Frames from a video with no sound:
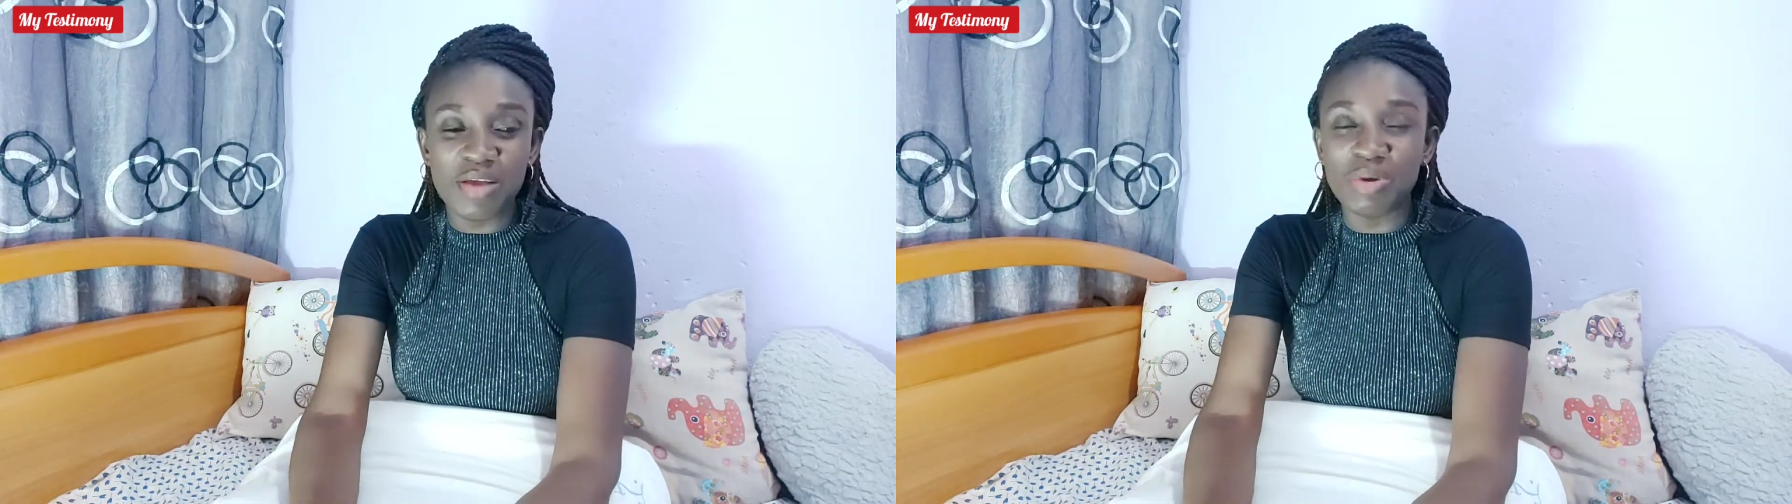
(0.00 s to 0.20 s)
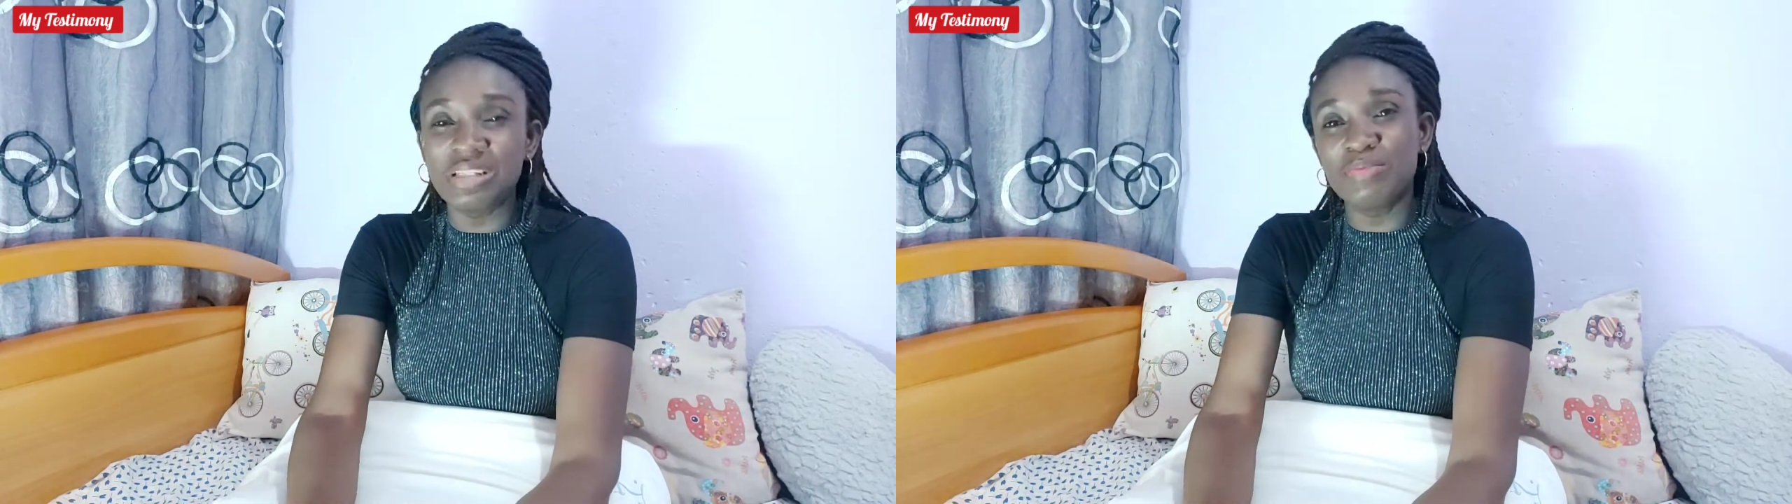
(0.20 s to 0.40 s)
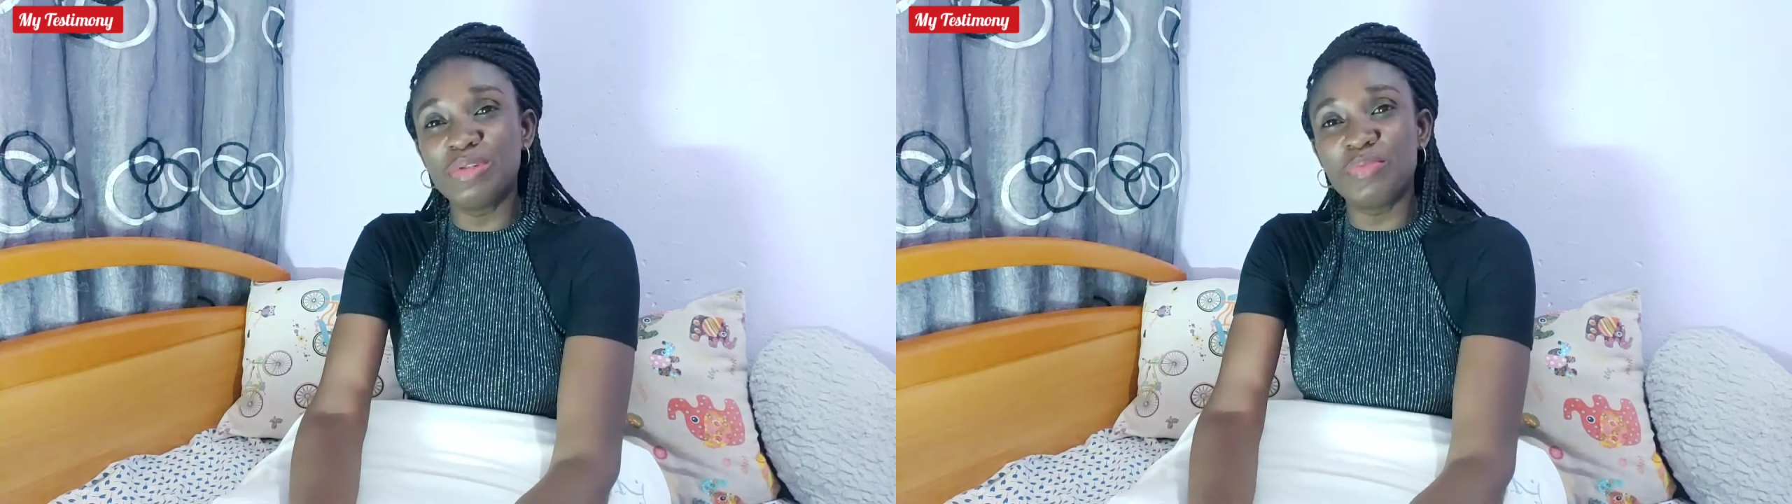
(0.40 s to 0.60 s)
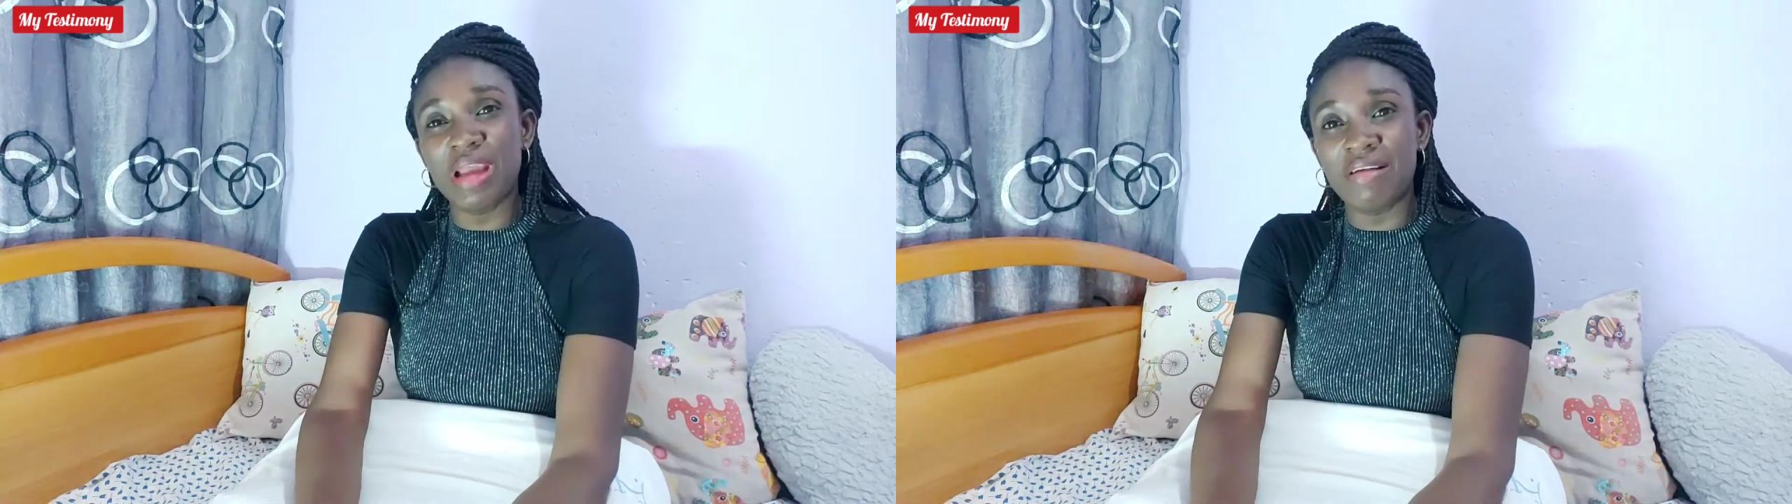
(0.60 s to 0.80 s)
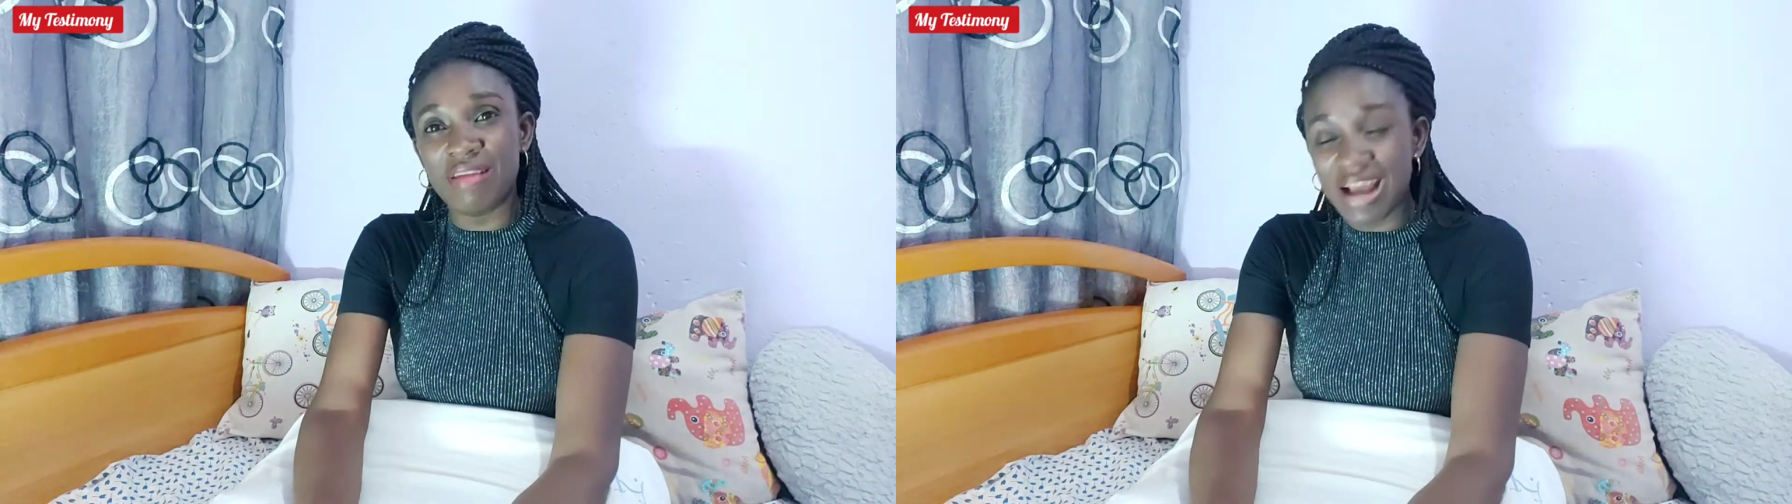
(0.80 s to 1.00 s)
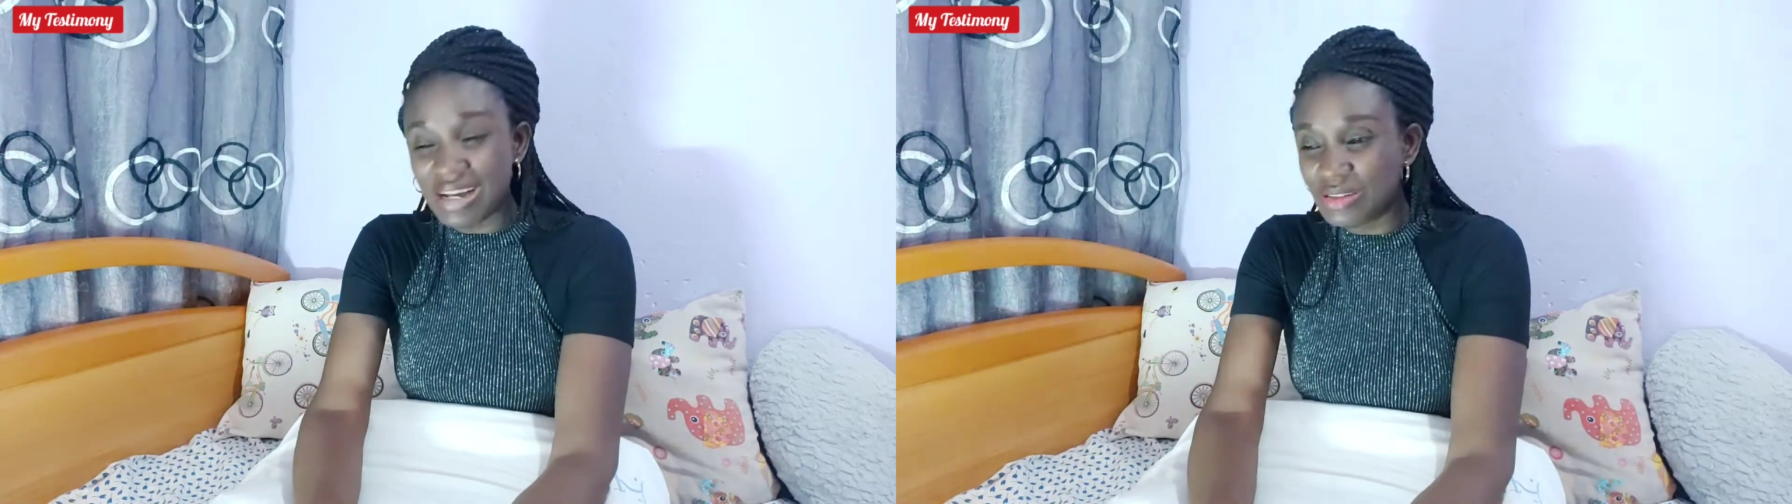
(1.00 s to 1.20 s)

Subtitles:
He wanted me to be around,